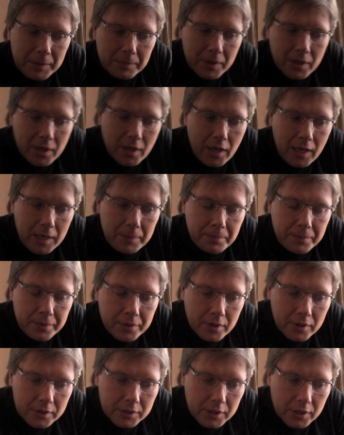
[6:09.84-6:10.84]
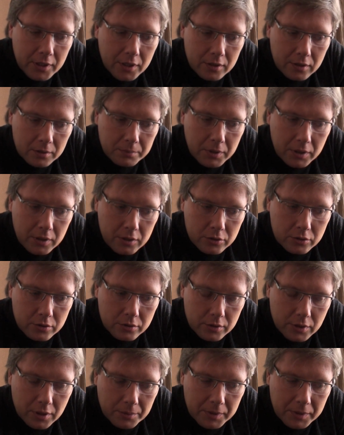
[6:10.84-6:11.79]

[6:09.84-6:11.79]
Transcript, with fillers: mean, a party cannot be injured.